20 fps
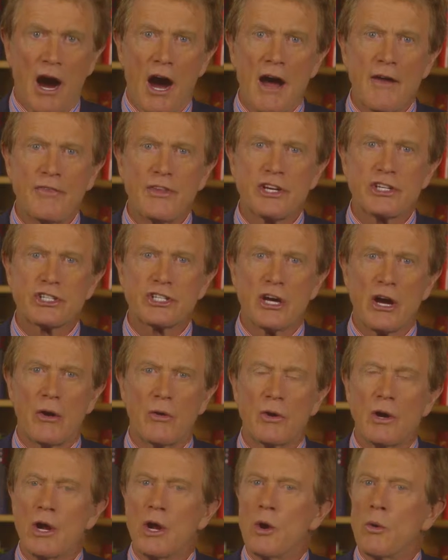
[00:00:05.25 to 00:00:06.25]
On this
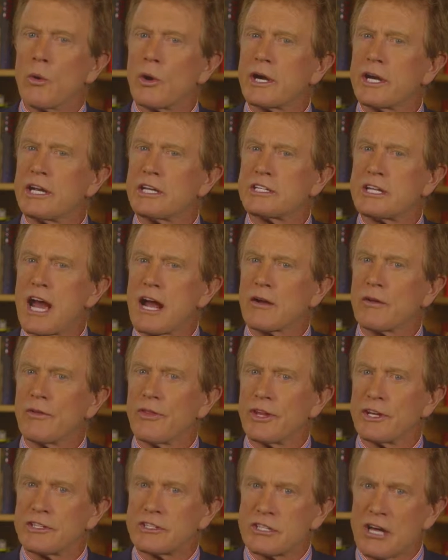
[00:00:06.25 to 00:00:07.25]
show, we're going to tackle
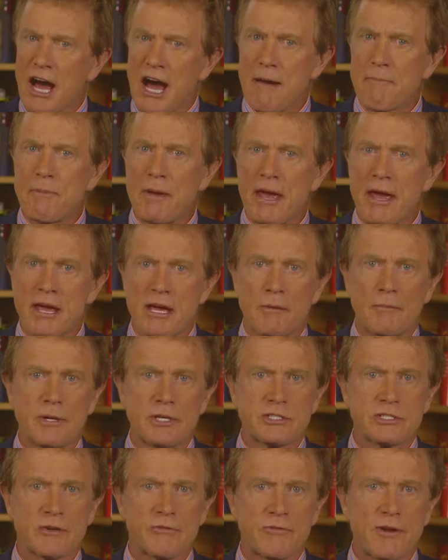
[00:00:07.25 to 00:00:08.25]
the top
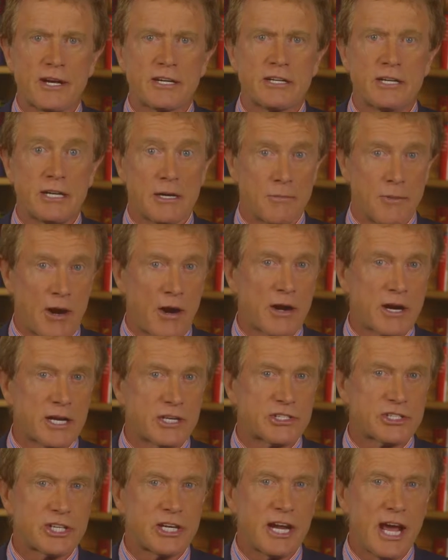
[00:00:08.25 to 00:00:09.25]
ailments affecting
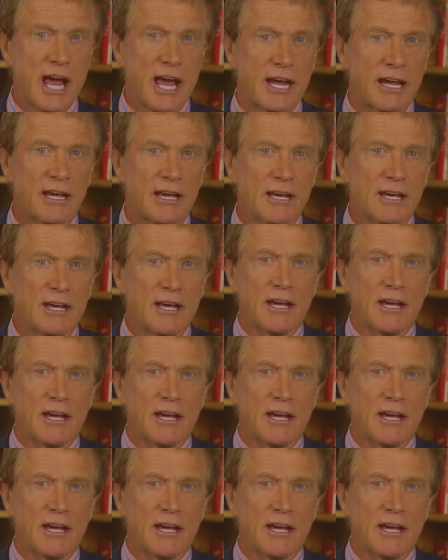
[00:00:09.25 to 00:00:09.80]
Americans today: